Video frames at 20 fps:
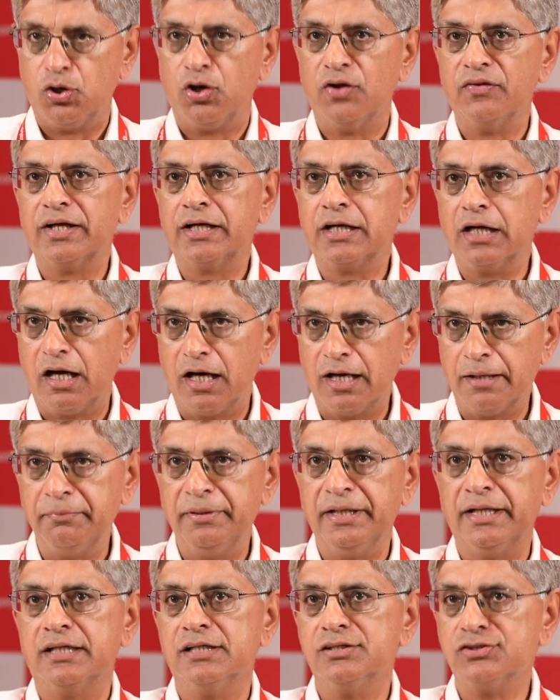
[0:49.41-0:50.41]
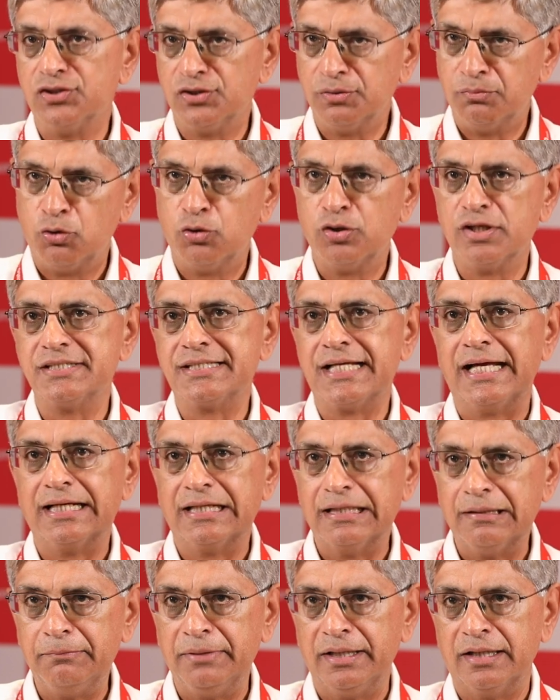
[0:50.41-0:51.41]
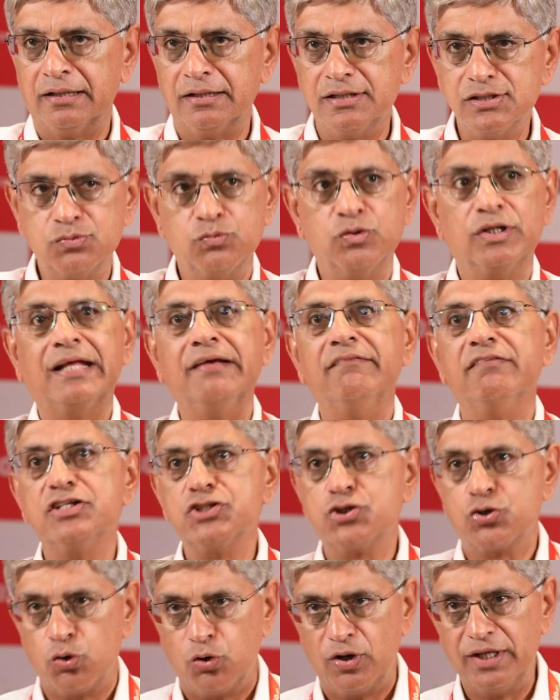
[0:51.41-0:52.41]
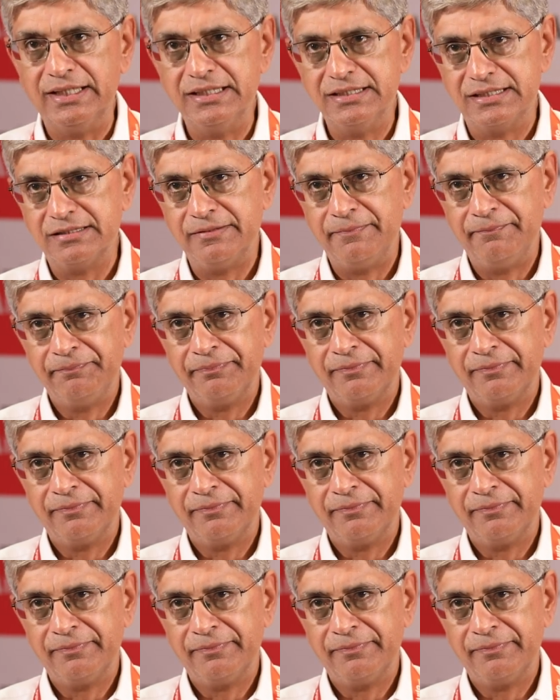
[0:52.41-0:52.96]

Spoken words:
or the car makers or the motorcycle makers would give us drawings,